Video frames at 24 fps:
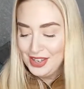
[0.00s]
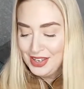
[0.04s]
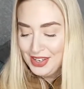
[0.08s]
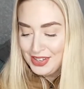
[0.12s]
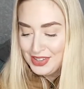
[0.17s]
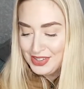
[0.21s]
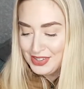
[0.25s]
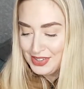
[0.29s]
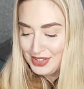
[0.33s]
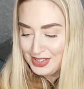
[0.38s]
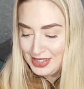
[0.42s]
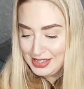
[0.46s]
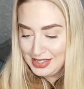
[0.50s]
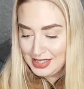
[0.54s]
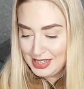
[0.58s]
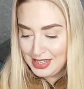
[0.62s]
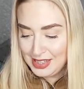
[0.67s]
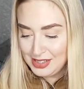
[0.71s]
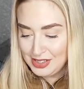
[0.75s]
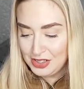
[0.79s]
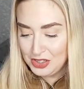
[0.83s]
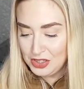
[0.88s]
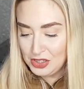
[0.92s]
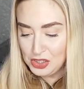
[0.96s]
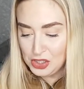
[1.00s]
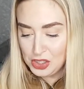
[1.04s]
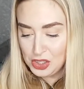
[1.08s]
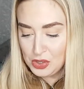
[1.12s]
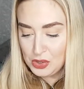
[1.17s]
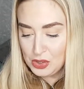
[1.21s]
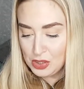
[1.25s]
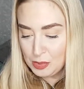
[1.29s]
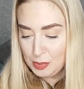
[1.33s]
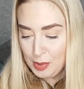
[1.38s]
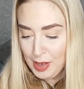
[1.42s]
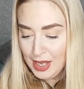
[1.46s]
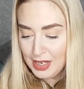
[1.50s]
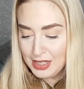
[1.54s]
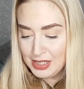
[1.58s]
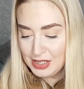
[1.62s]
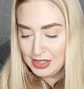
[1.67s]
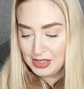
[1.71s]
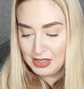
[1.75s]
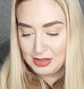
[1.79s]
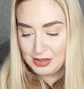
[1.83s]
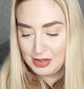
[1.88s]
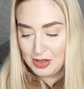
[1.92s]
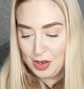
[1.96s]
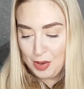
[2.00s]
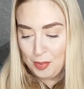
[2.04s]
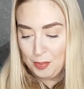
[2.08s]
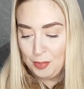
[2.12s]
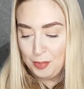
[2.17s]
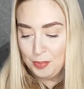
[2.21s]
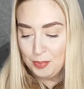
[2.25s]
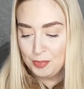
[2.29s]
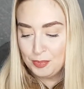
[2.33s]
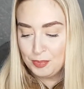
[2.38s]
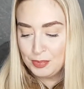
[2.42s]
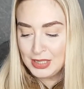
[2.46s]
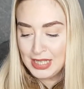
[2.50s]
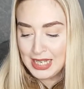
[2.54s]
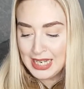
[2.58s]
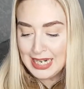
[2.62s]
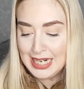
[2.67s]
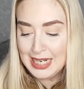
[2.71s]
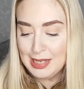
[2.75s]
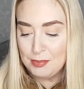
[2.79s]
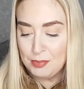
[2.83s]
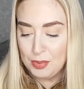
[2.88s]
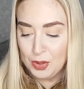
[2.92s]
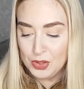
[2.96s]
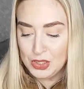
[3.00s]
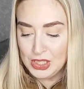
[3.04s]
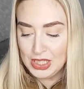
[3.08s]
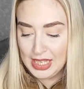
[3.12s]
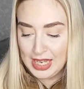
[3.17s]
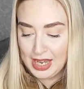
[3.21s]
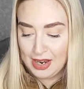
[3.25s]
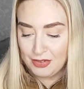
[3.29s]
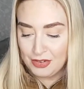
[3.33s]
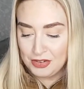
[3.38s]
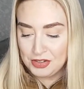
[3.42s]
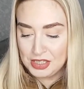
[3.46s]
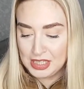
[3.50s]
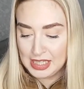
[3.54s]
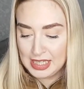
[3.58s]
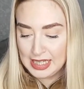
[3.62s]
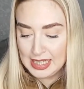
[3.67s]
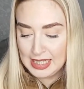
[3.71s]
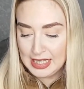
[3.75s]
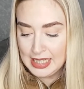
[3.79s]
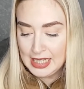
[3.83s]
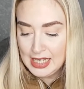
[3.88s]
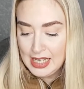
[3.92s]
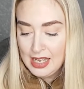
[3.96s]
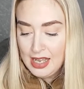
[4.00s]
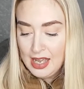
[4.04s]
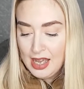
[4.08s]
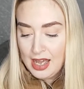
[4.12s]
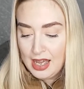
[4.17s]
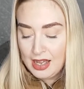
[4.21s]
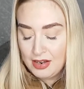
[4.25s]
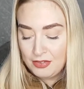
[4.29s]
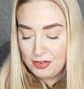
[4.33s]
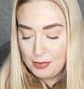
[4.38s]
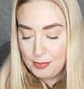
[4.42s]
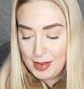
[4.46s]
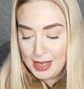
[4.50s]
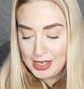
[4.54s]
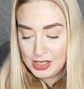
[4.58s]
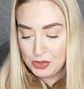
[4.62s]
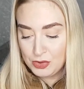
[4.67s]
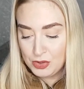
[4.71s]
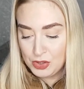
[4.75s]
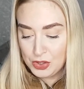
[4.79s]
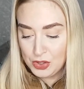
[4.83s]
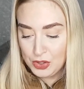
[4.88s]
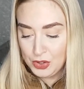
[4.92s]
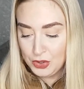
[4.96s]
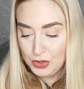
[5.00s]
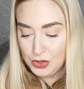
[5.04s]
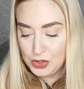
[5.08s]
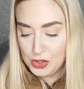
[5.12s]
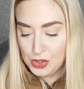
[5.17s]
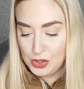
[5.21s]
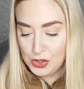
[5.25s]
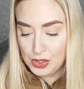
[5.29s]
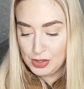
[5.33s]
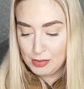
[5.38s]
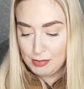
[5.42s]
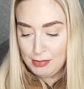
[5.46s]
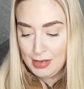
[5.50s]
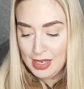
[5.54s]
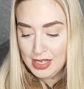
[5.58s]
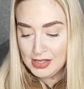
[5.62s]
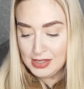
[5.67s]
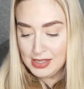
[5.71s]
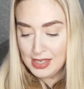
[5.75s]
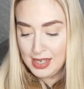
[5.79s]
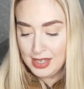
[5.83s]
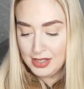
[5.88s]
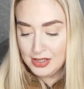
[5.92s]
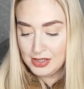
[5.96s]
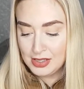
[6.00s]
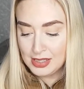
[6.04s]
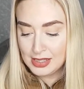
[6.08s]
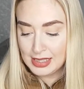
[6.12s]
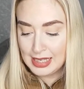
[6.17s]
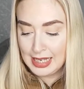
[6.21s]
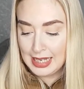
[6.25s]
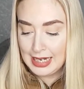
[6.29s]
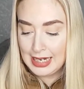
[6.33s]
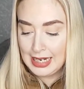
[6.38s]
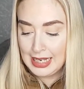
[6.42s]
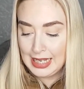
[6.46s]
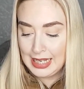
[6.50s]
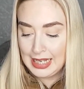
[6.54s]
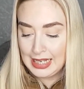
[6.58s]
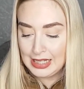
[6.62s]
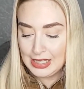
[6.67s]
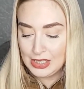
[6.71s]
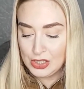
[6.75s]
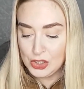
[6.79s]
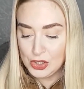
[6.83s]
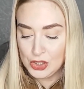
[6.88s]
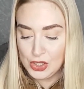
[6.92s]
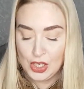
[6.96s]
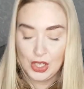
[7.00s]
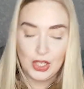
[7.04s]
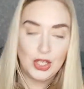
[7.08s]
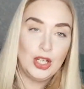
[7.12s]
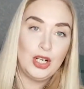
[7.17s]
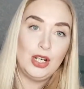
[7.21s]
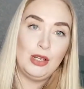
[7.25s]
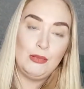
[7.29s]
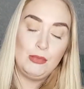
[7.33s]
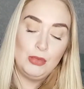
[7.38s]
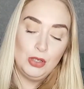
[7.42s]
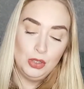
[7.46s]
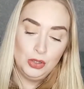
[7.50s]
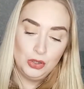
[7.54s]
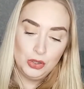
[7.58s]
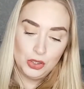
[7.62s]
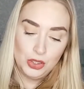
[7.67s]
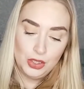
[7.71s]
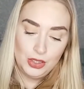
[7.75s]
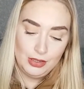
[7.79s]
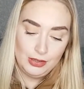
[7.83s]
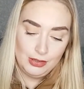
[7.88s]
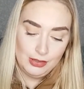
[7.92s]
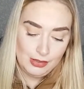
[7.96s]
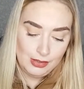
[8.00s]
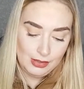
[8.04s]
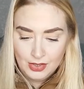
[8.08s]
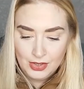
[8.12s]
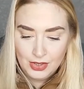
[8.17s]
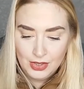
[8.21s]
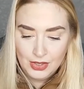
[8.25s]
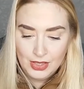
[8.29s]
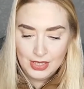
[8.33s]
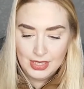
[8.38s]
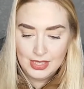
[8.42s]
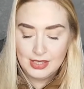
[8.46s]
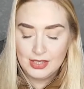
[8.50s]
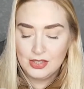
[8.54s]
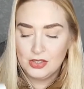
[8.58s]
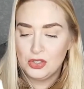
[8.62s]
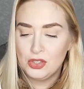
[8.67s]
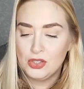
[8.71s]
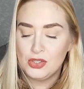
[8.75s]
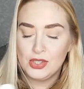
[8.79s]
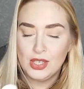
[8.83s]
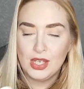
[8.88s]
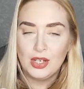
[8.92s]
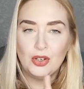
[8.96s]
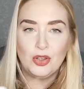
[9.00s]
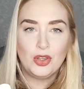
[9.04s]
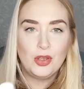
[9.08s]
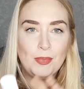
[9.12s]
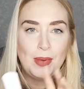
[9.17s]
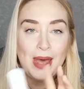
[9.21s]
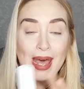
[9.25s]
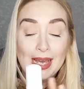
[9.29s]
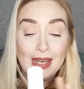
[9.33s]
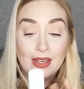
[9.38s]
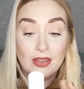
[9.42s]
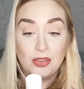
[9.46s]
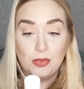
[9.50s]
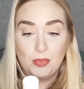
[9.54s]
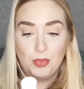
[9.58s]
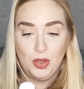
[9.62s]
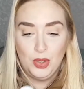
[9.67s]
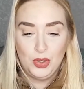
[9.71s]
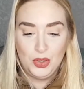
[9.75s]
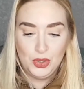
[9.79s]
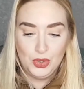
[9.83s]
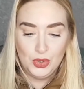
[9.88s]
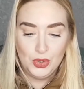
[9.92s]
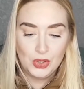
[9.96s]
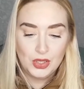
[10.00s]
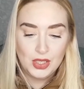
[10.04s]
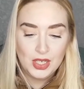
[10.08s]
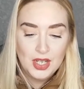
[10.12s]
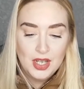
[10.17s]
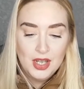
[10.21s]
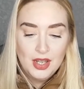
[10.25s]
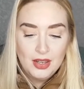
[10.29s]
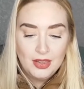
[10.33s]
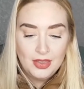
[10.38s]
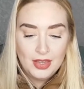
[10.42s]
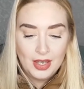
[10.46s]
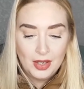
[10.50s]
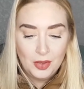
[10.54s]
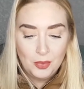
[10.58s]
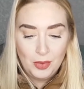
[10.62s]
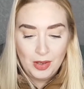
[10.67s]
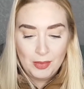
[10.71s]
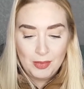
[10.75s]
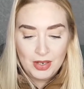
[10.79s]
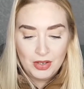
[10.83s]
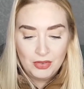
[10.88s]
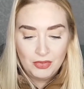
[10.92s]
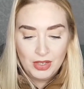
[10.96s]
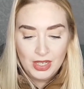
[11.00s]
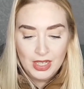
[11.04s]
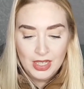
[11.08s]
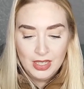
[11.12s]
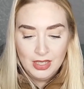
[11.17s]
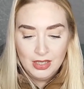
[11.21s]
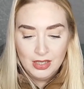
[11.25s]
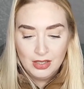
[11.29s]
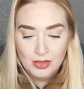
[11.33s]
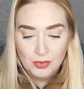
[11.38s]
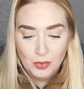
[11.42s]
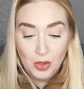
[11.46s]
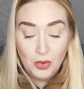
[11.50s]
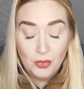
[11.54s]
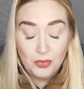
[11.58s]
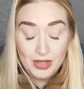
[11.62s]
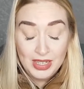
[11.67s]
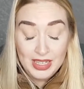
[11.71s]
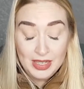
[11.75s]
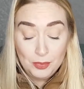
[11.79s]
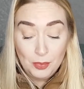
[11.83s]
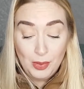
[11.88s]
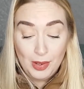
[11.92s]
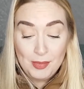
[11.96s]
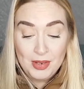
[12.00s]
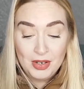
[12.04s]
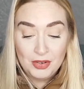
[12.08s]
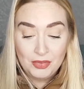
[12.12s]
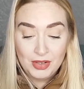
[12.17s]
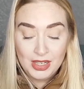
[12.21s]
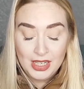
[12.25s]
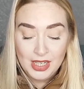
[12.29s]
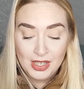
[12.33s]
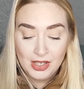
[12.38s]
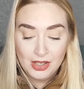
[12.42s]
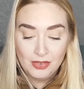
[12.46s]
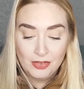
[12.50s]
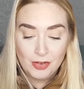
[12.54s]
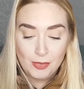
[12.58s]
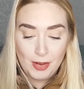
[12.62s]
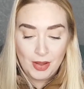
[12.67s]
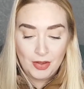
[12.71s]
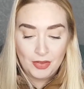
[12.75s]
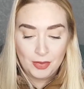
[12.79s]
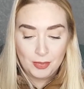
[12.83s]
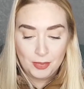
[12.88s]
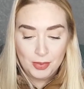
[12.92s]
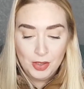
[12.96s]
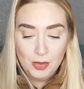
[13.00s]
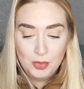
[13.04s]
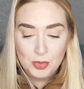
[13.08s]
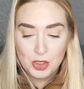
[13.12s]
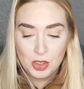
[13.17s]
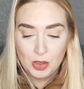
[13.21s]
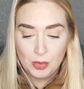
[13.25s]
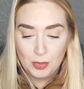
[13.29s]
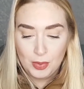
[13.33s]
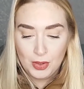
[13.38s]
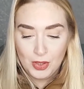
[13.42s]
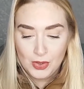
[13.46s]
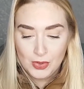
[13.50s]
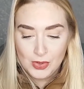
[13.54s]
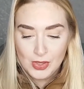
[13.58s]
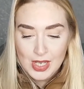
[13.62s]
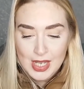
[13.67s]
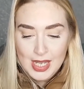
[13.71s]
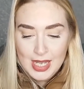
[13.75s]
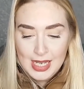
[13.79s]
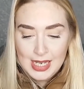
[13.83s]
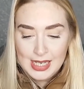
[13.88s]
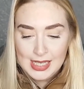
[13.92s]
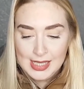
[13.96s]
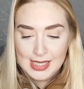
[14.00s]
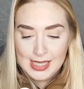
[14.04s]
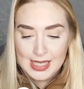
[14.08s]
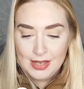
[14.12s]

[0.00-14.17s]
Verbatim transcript: So it says you just use as part of your daily body care routine and for best results you should massage the skin in circular motions. So this is just saying on the back of the product that women really what re women really love about the Boob Tube Plus is the